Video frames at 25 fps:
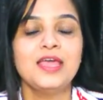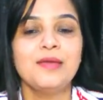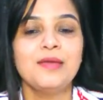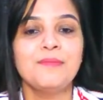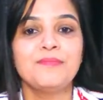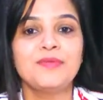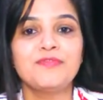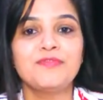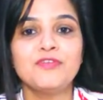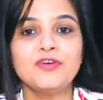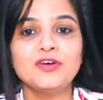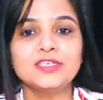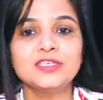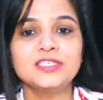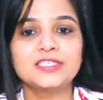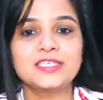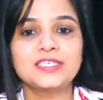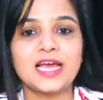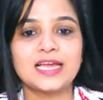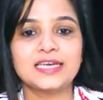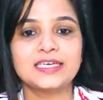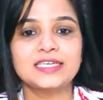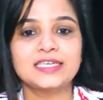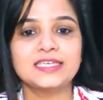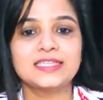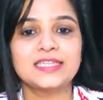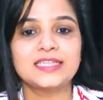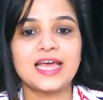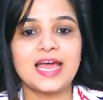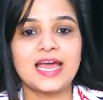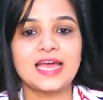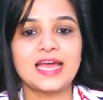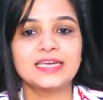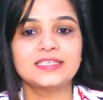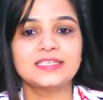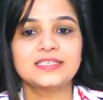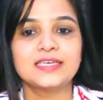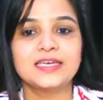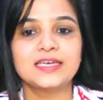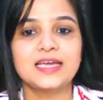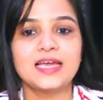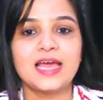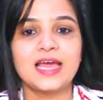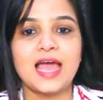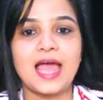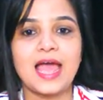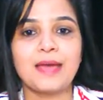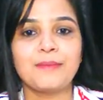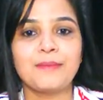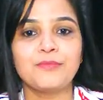Before starting that,
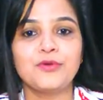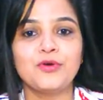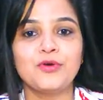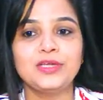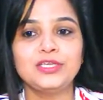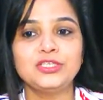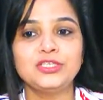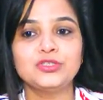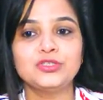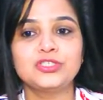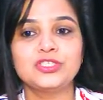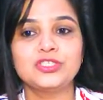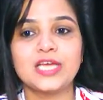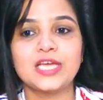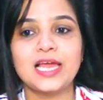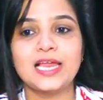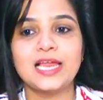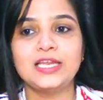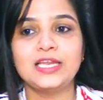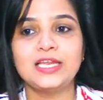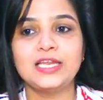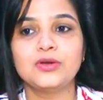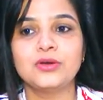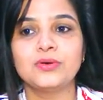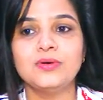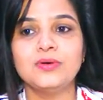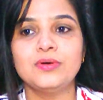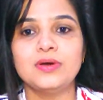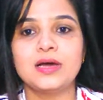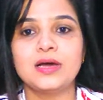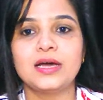I'm going to tell you